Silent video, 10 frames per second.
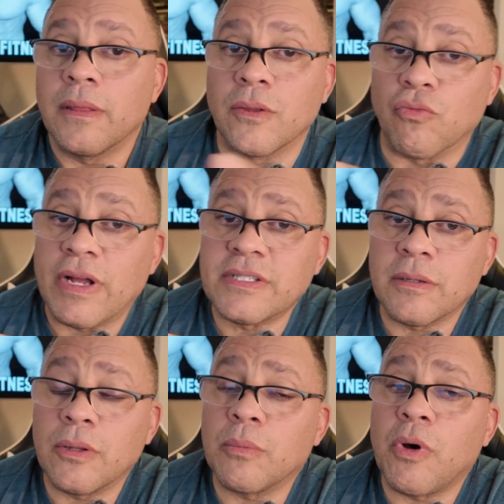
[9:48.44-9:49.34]
The red's
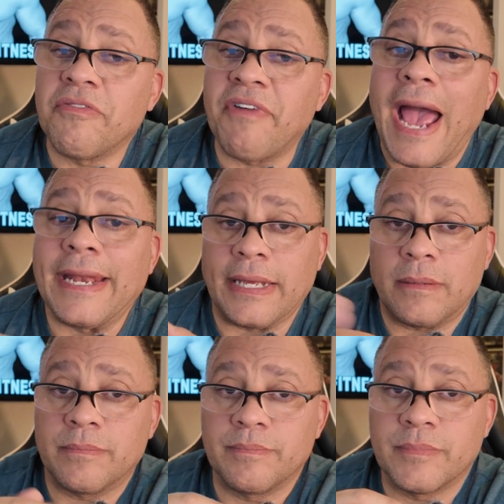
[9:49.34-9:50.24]
a little more fattening.
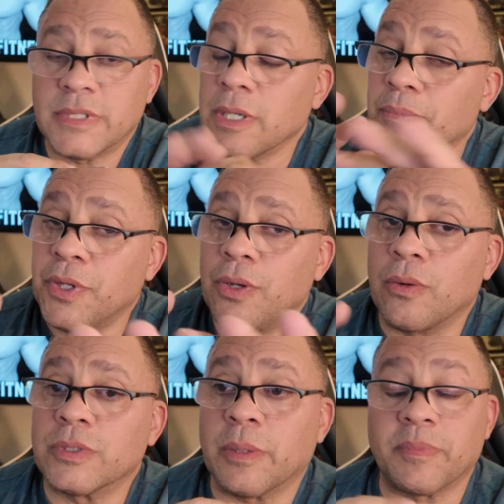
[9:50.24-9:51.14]
It's up to
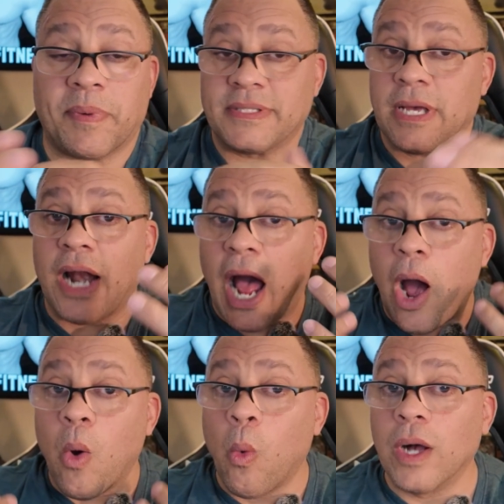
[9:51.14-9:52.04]
you. It depends on
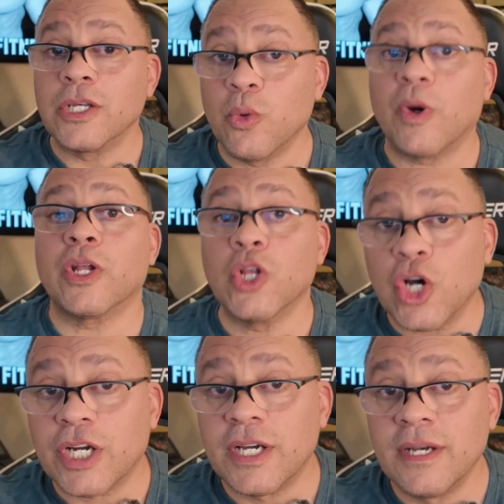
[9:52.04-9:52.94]
how well you want to
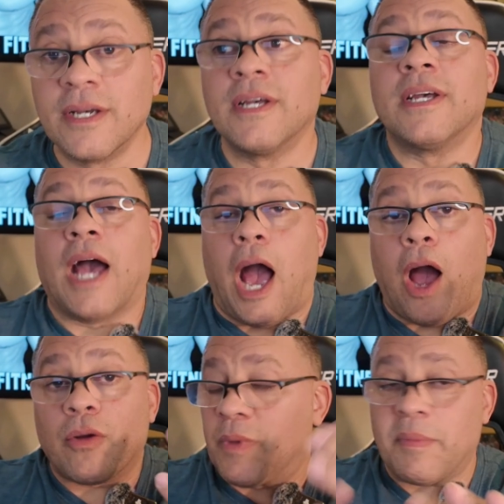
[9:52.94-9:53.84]
look.
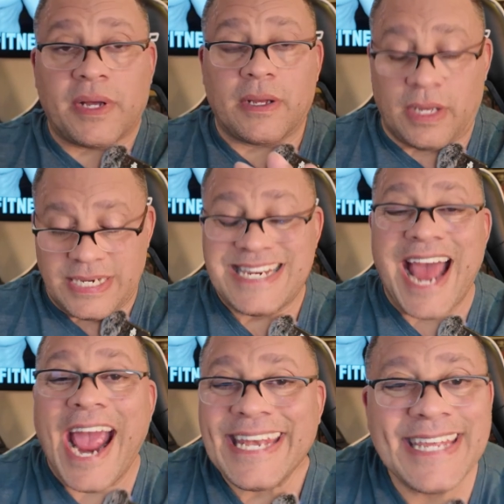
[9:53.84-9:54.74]
Remember,
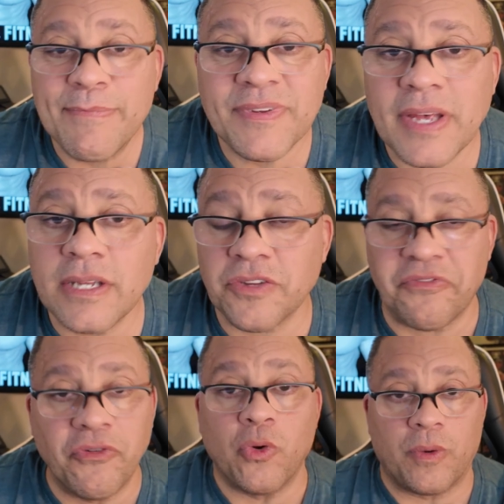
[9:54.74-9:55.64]
90% is the
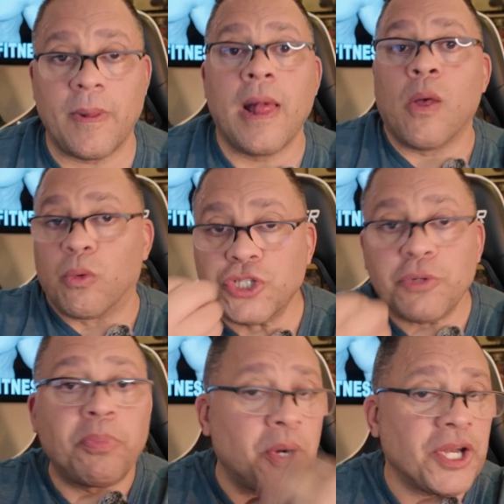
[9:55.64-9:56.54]
food. What
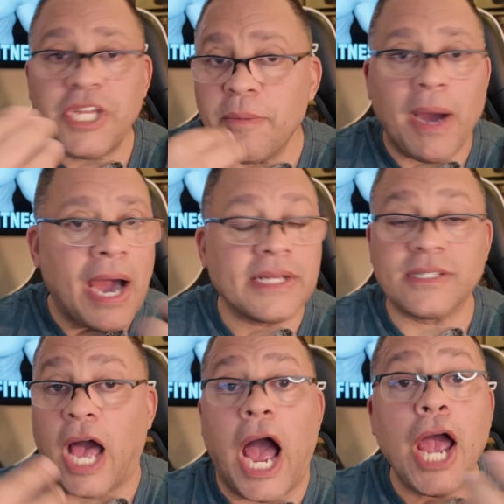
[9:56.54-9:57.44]
you're putting in your body
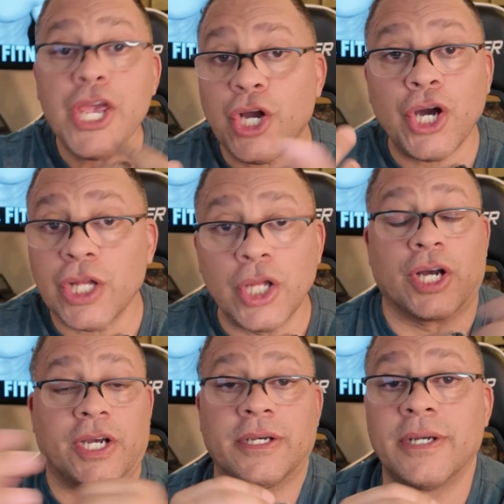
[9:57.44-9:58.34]
is how you're going to
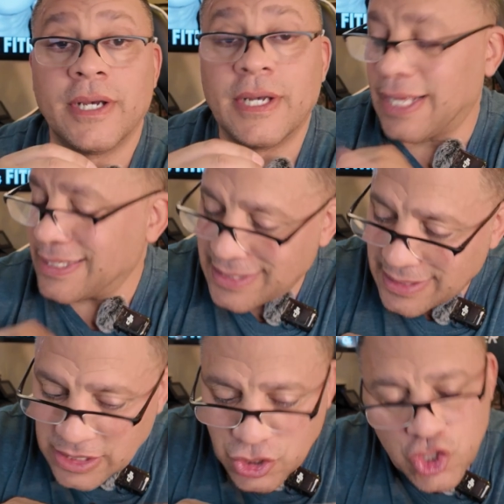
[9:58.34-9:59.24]
look.
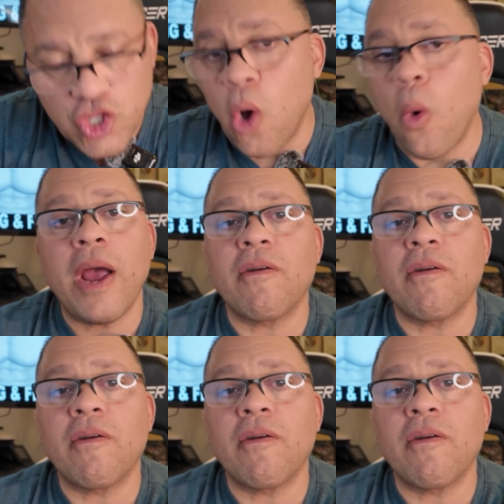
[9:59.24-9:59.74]
There's no way